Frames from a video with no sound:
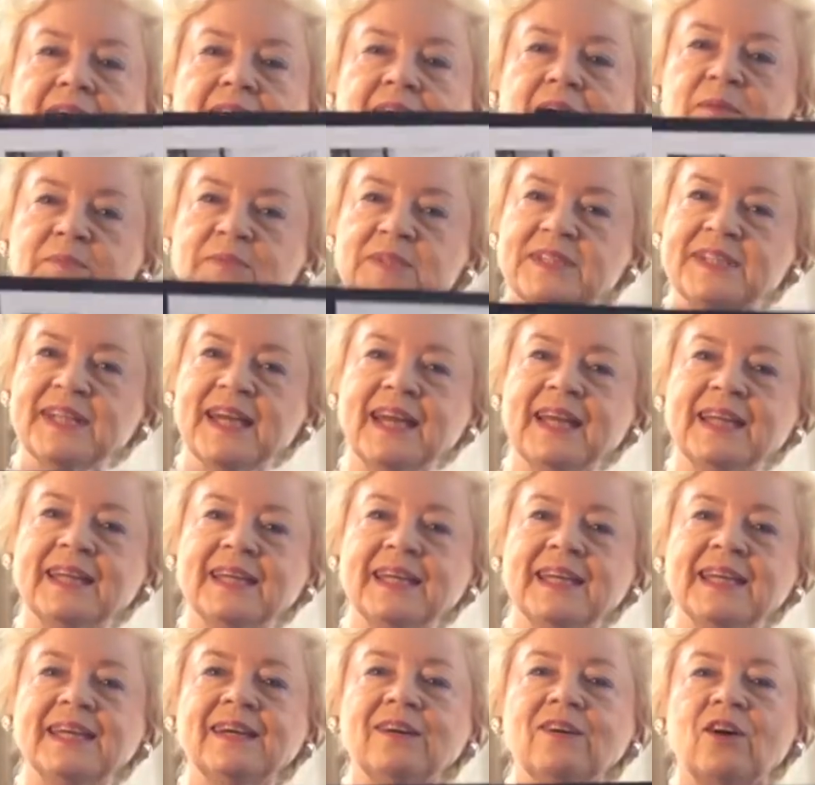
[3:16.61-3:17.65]
I'm
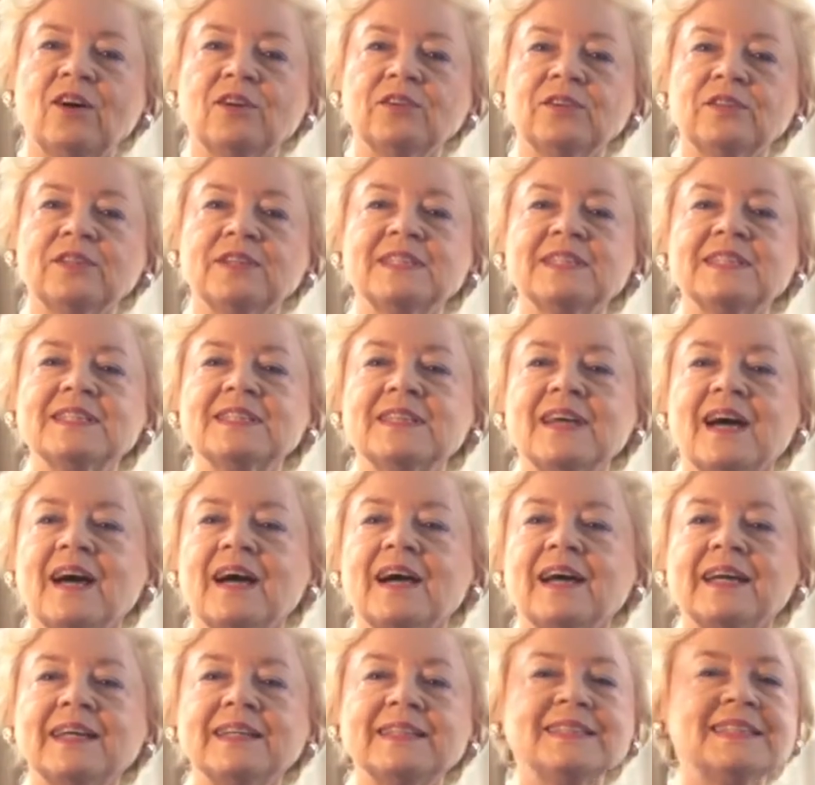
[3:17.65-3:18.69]
standing here under the
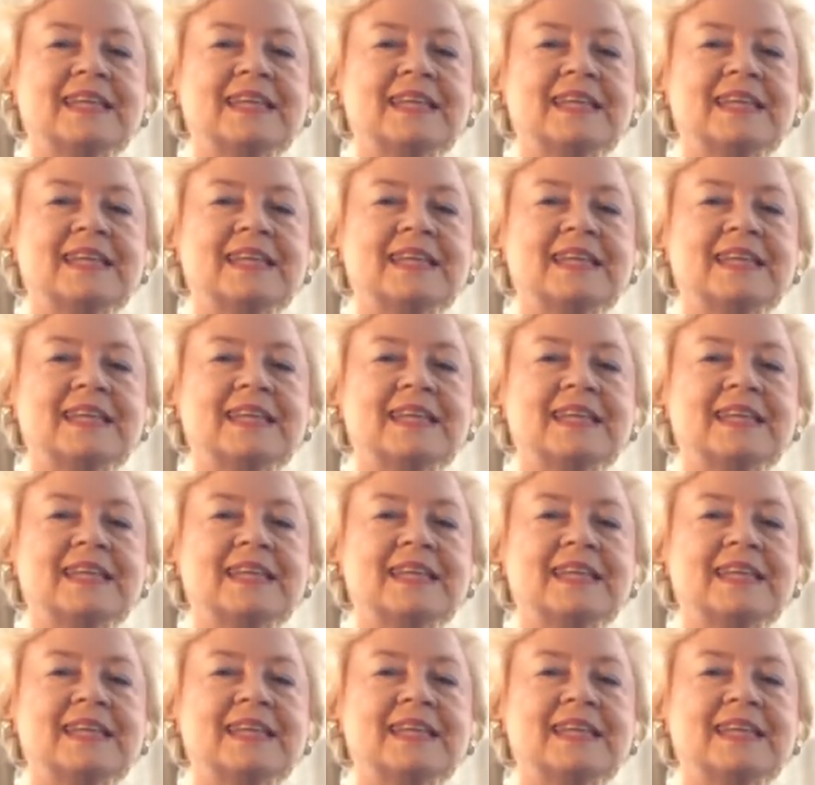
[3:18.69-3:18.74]
sign,